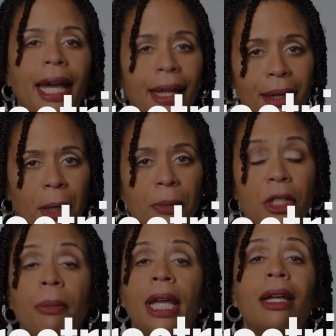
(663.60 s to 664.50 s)
add up
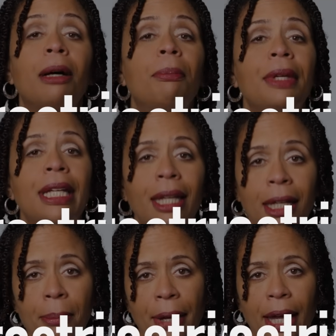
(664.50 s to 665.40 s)
to make a big
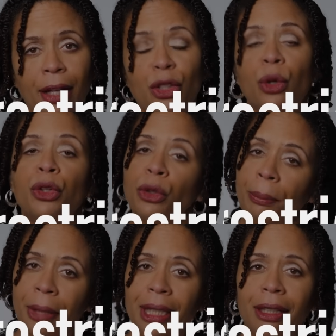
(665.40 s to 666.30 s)
impact on your
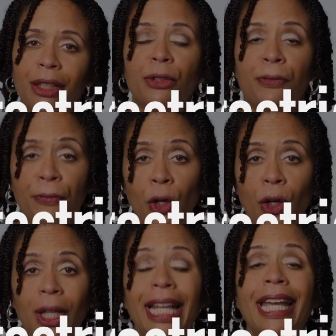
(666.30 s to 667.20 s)
ability to
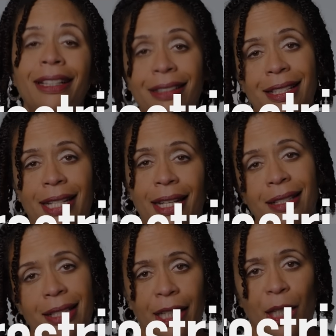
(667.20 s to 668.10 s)
fall and stay
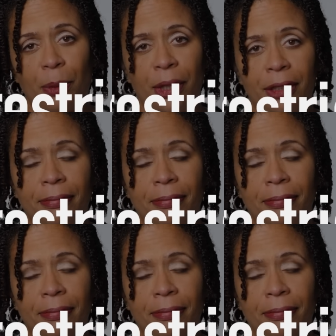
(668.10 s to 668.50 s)
asleep.